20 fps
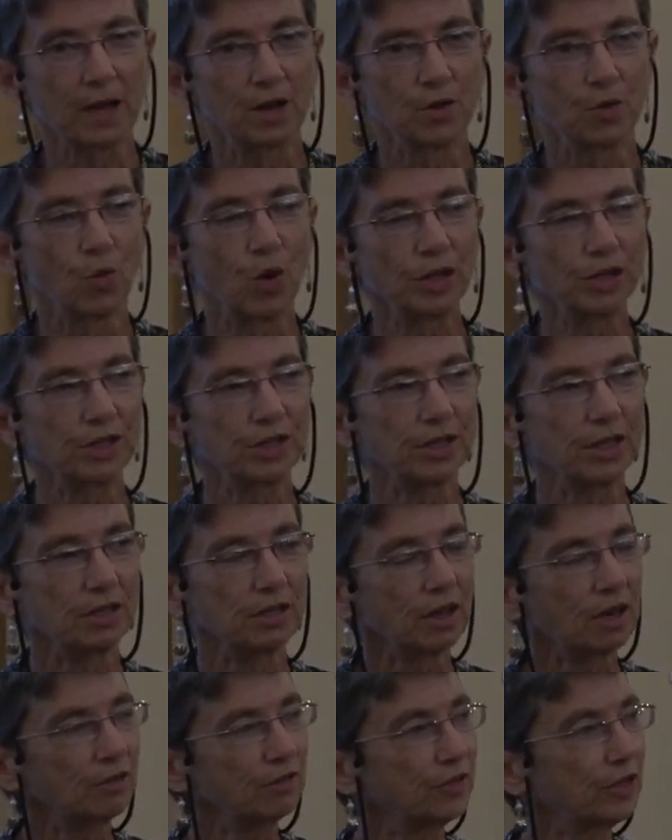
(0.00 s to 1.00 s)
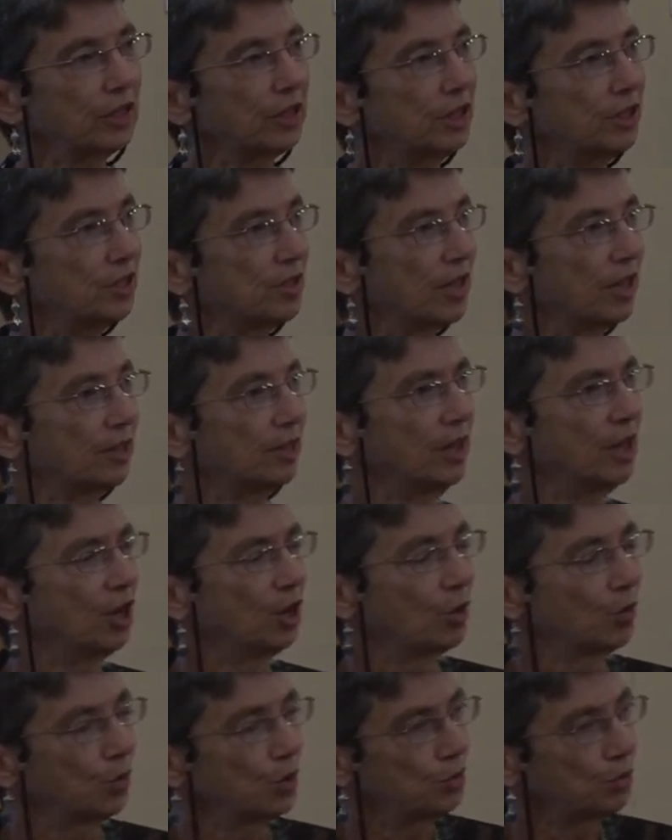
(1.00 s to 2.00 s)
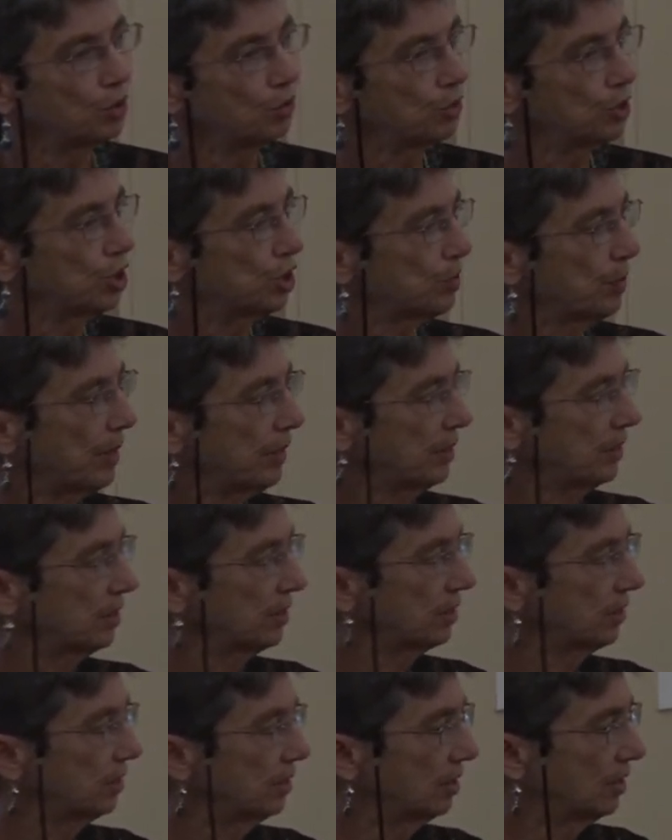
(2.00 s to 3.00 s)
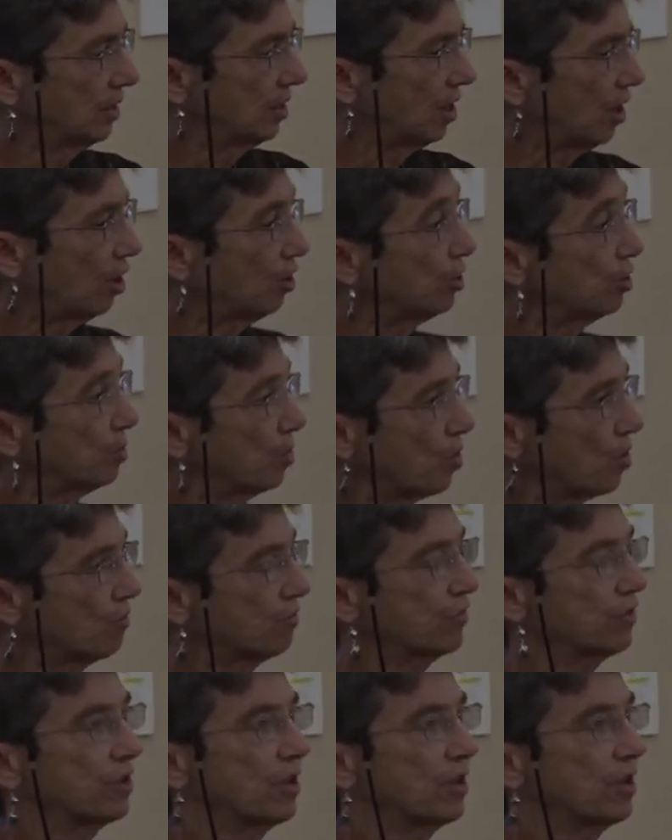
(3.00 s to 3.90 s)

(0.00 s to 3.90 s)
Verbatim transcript: Once in our village, then, we were respected all the more for